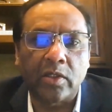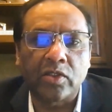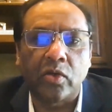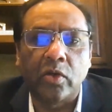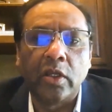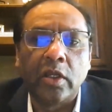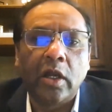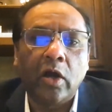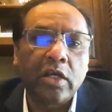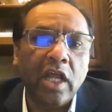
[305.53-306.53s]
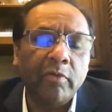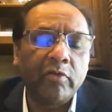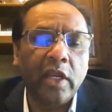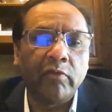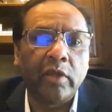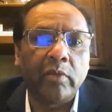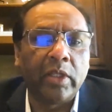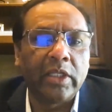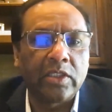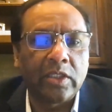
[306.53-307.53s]
So on top of that, we are
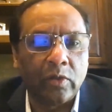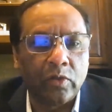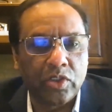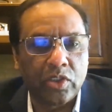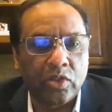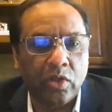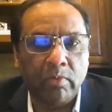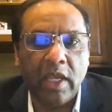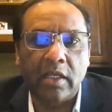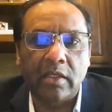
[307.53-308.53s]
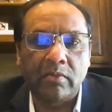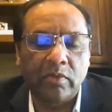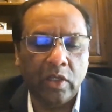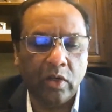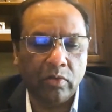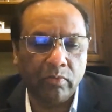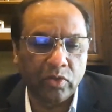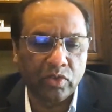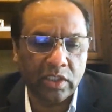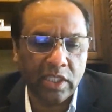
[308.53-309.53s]
building solutions on Mac,
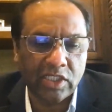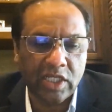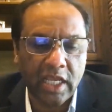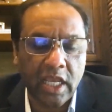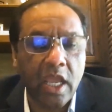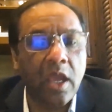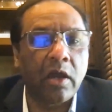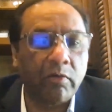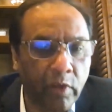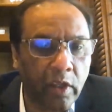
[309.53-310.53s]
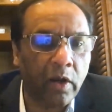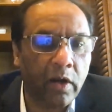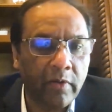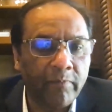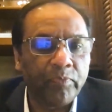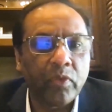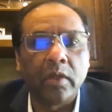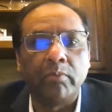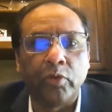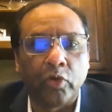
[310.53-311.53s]
using things like AR, VR,
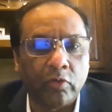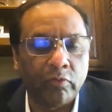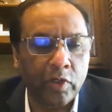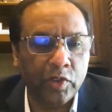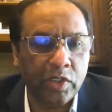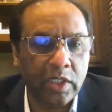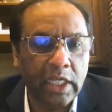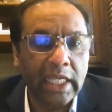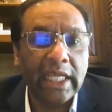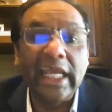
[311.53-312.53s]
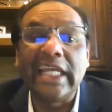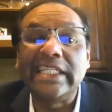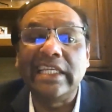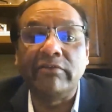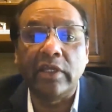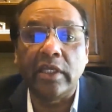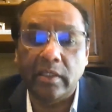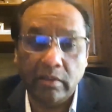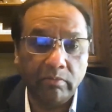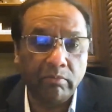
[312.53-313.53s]
computer vision,
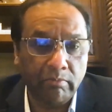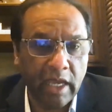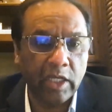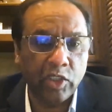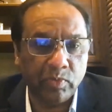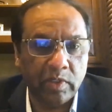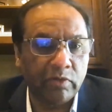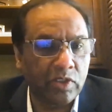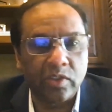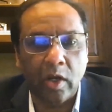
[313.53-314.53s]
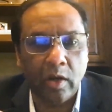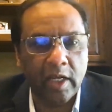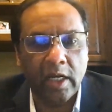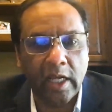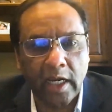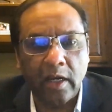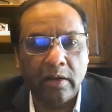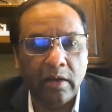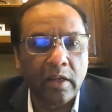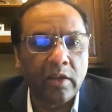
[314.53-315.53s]
AGV management, which is automated
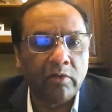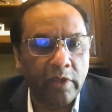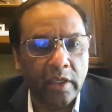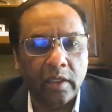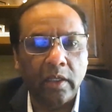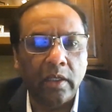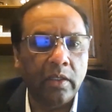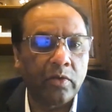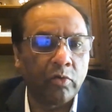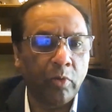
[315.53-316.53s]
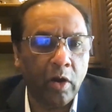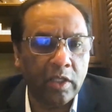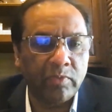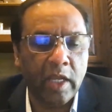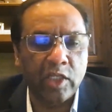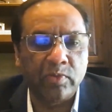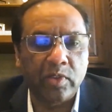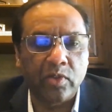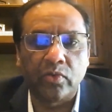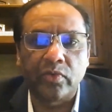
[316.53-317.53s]
guided vehicle robotics
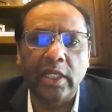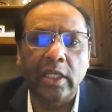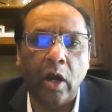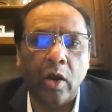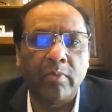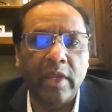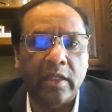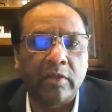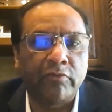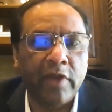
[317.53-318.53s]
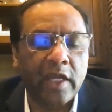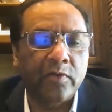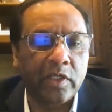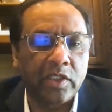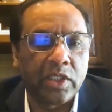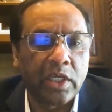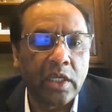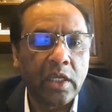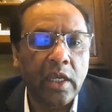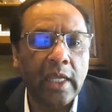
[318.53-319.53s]
management, to really automate the factories
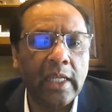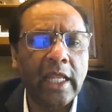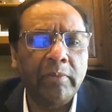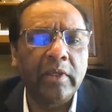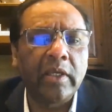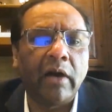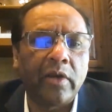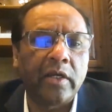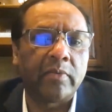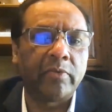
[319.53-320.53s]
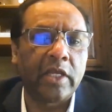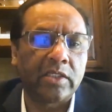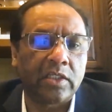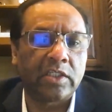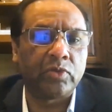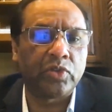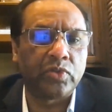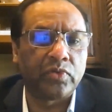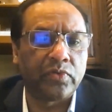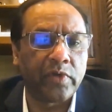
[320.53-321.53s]
and helping our enterprise
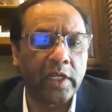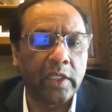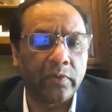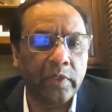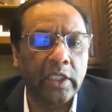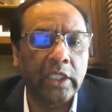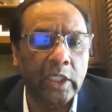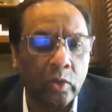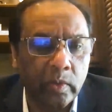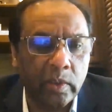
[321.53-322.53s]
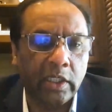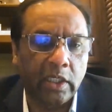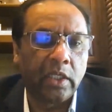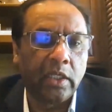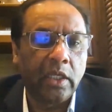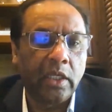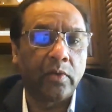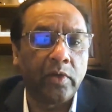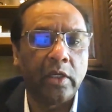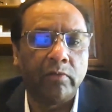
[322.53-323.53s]
customers really re-innovate and
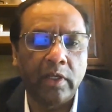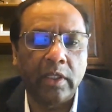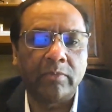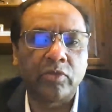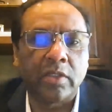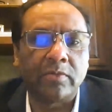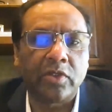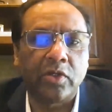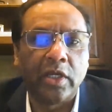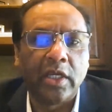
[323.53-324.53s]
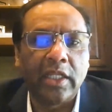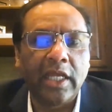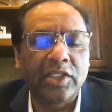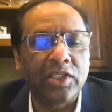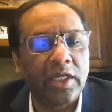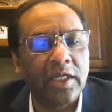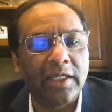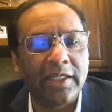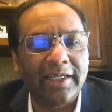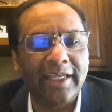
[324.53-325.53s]
reinvent themselves. So that's
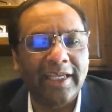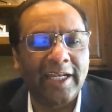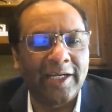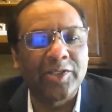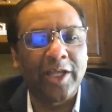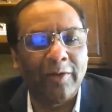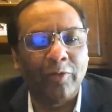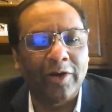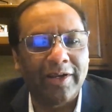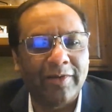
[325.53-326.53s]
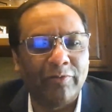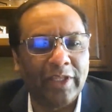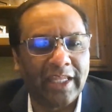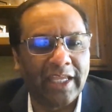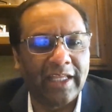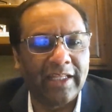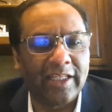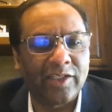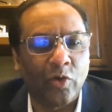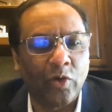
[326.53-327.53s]
in a nutshell what we think
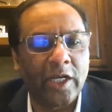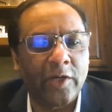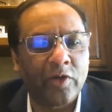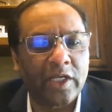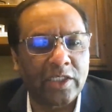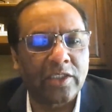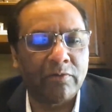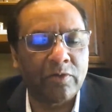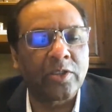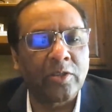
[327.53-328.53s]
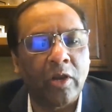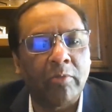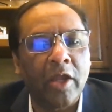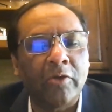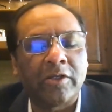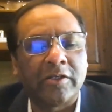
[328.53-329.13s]
this whole network as a service is all about.